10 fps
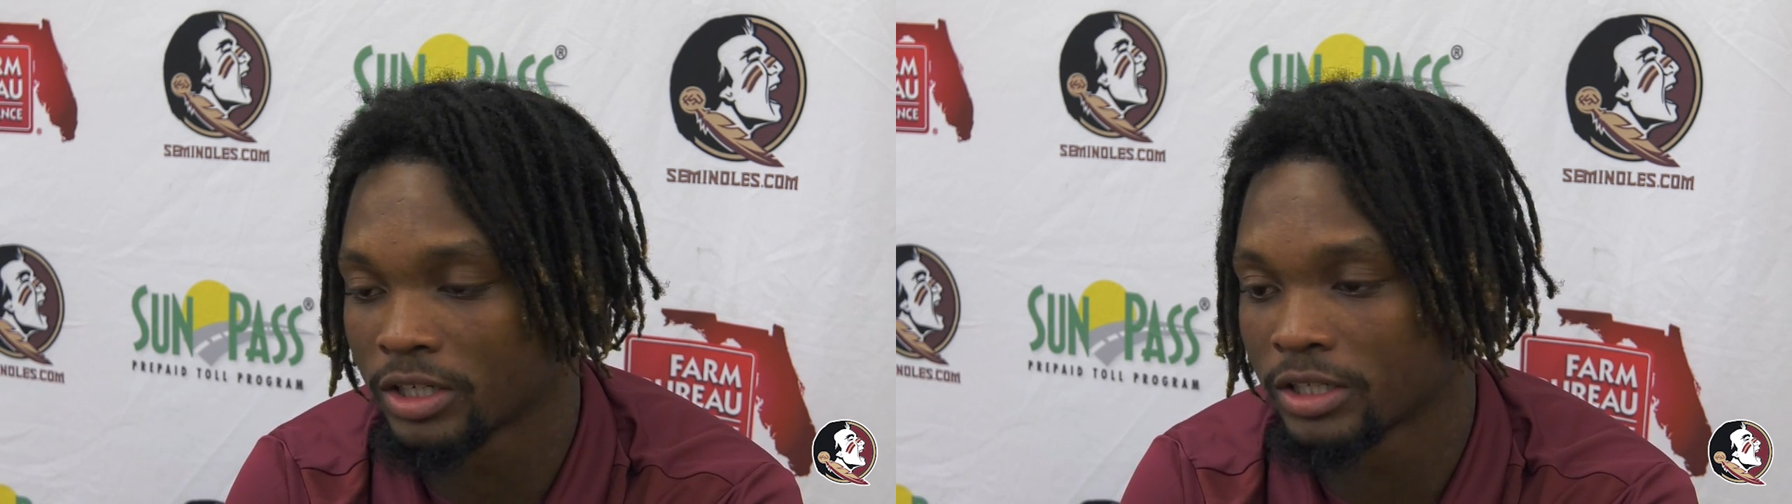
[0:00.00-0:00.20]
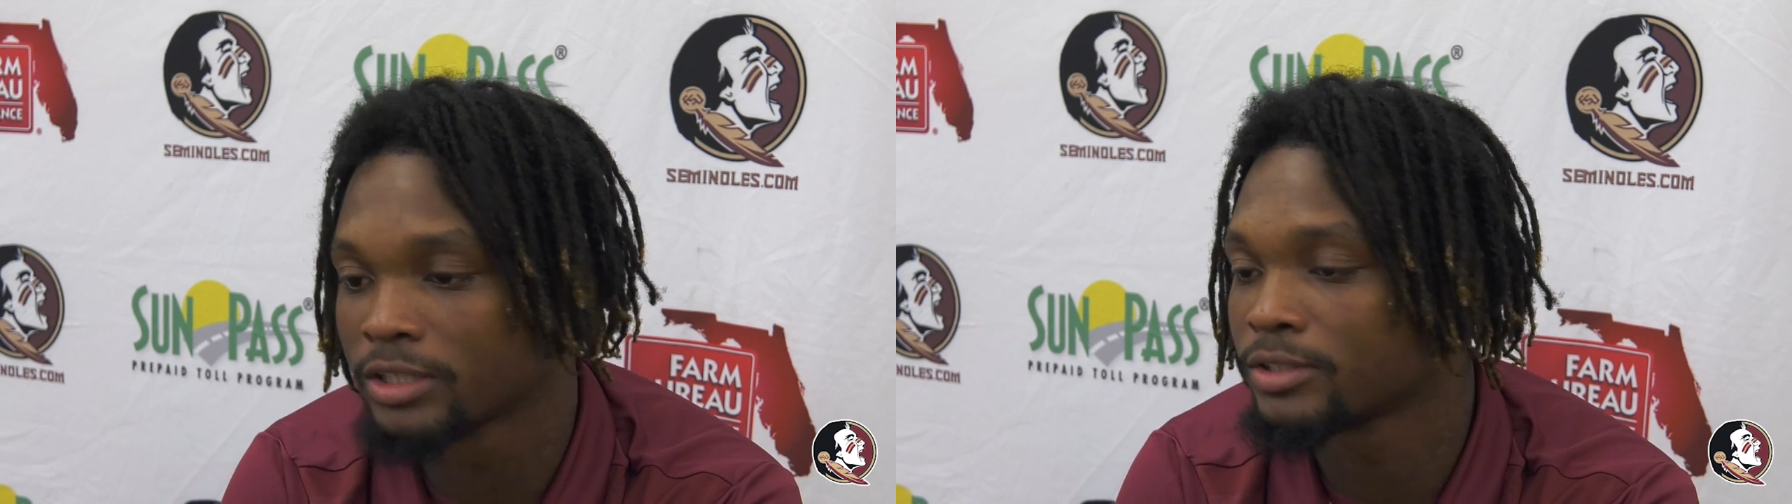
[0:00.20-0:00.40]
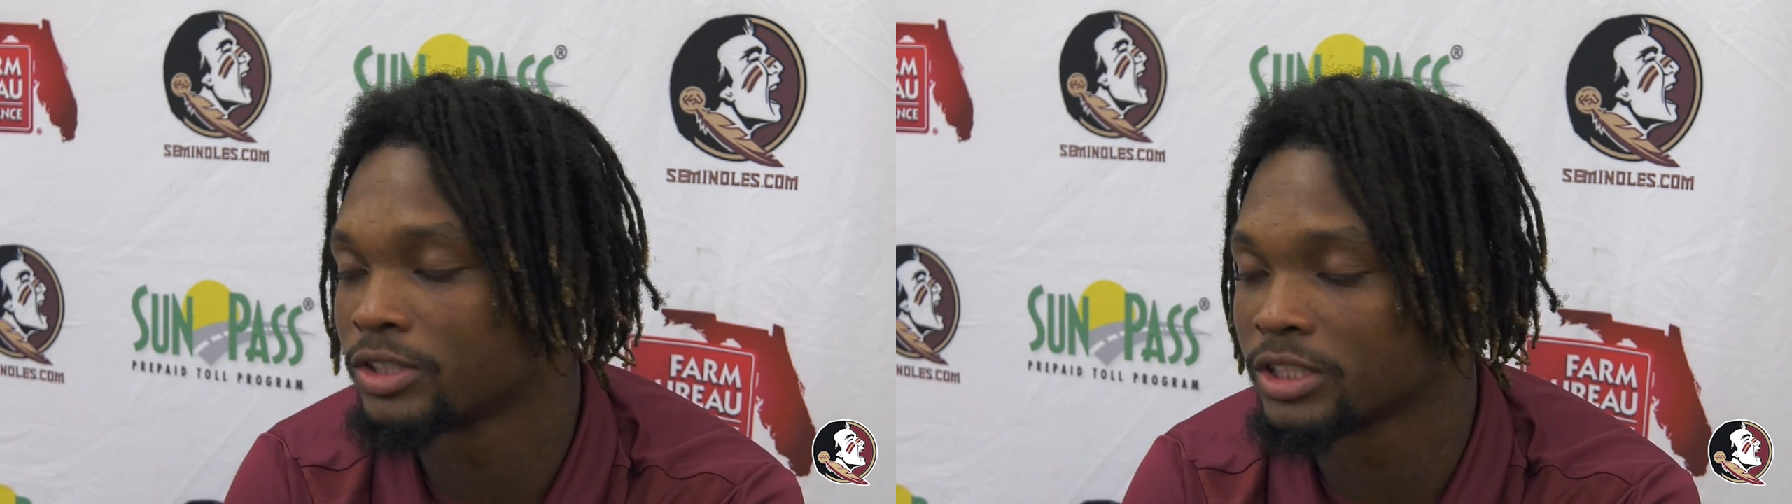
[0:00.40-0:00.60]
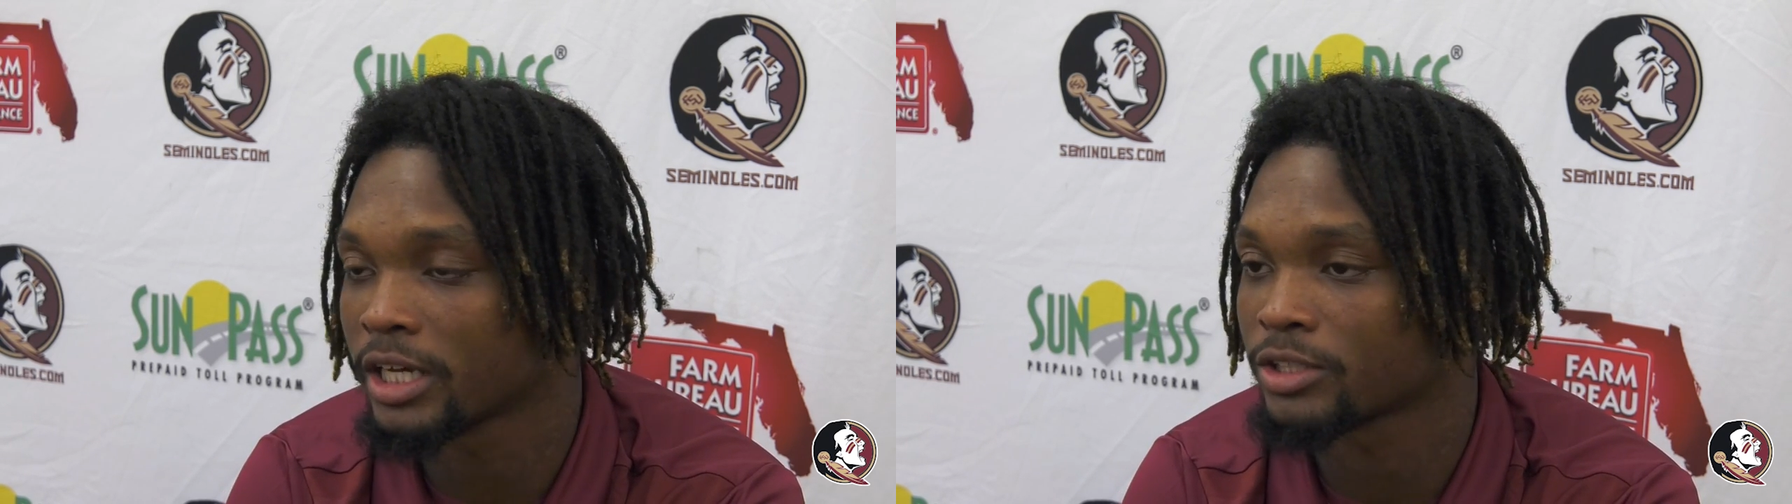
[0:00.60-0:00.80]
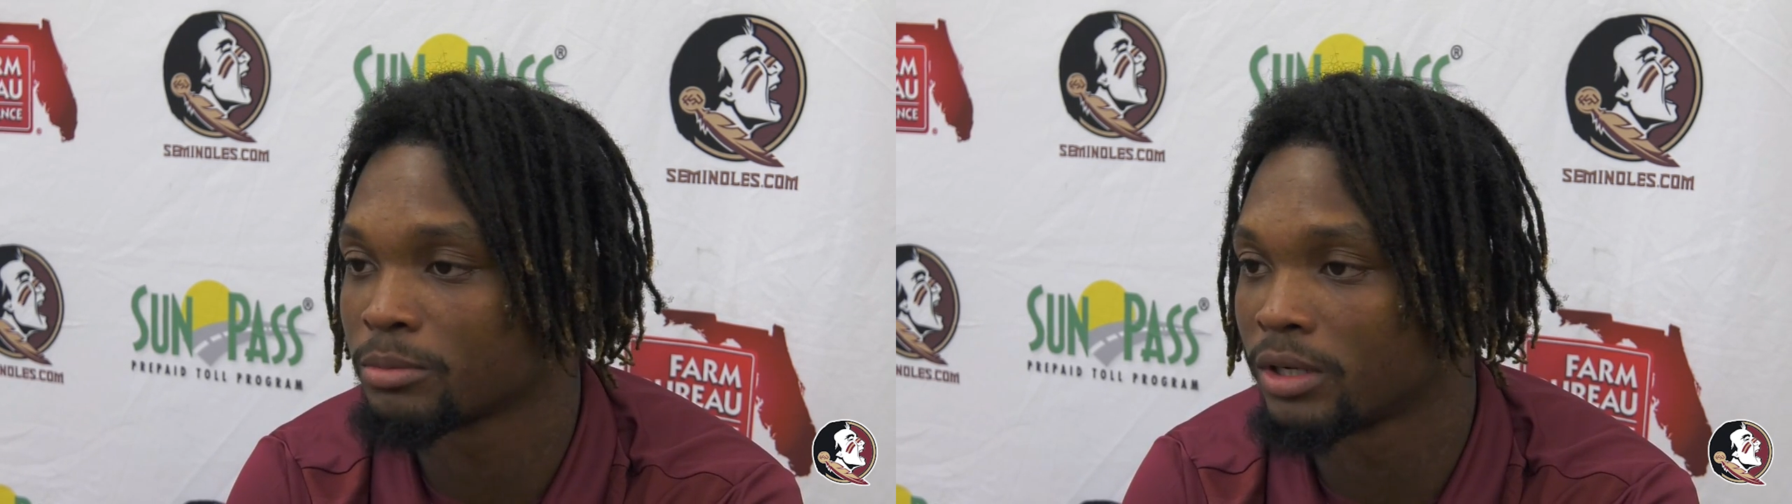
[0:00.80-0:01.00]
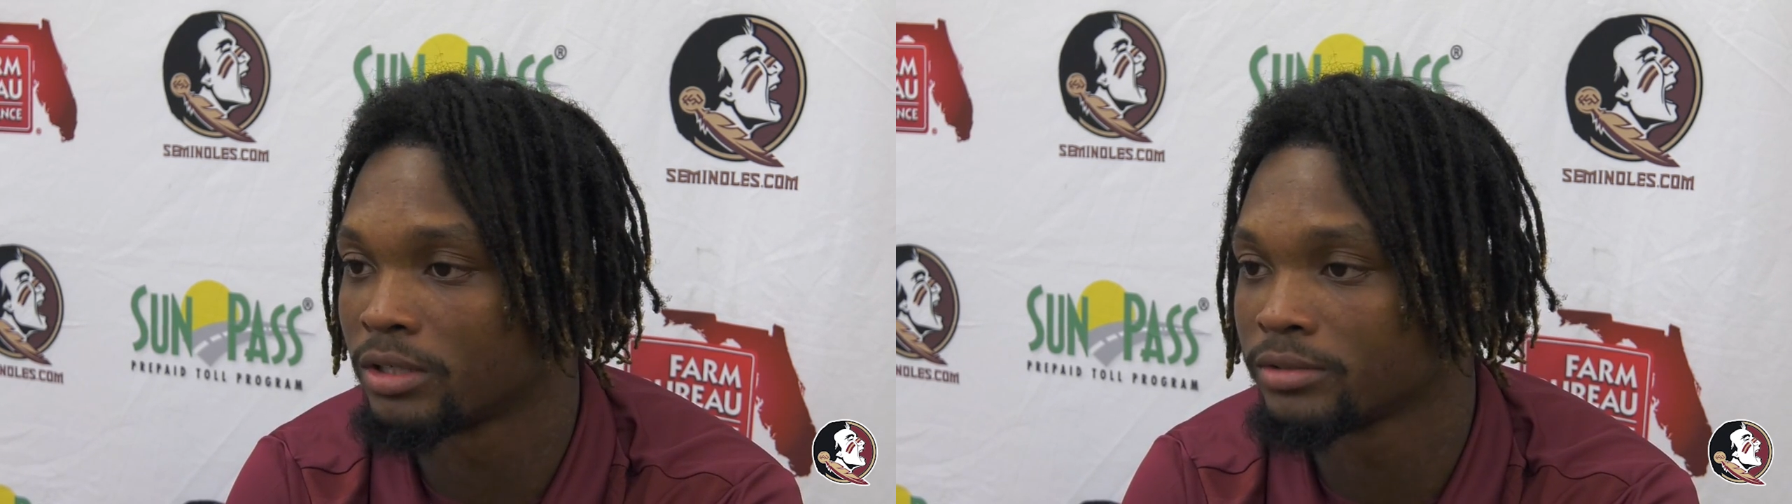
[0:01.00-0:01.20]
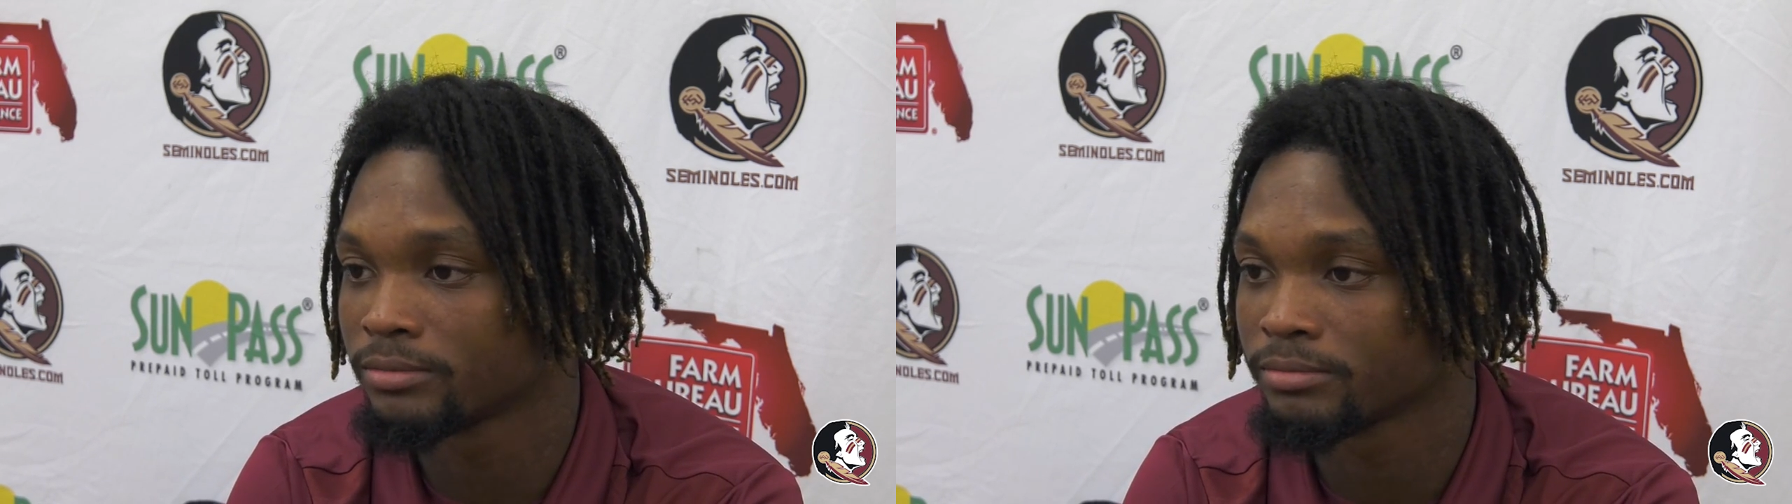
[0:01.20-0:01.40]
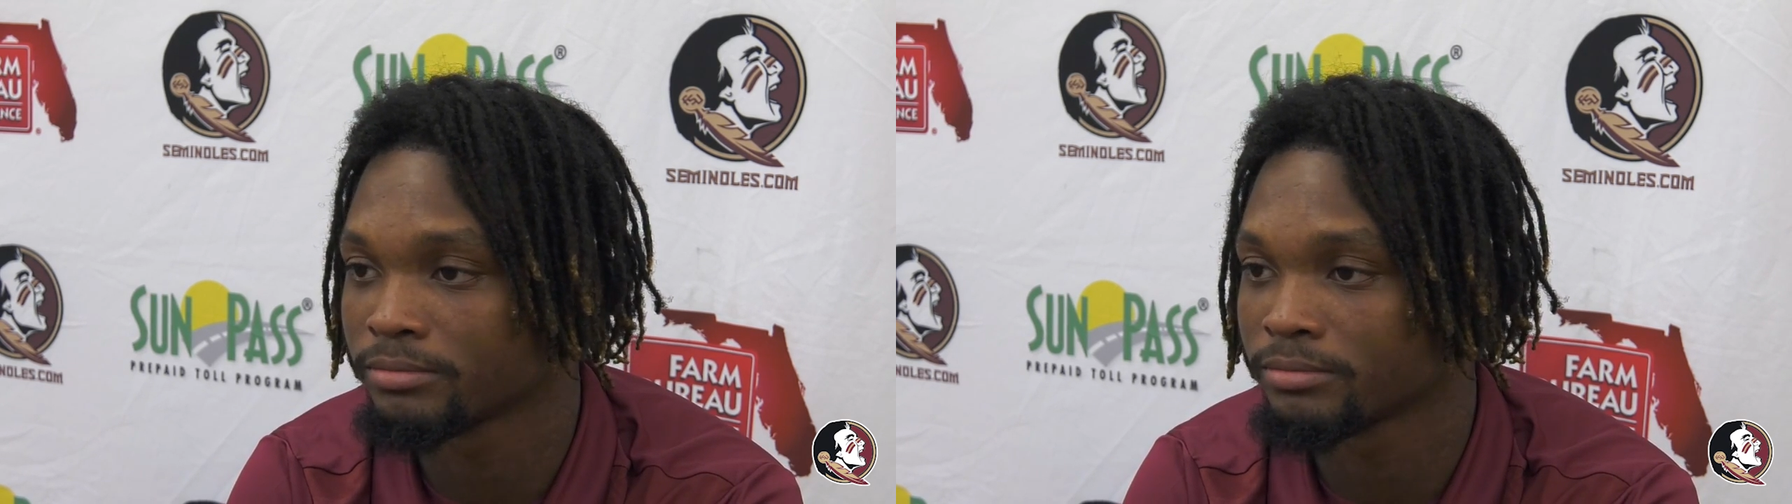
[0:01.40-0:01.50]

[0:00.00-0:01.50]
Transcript: it is, just catch the ball.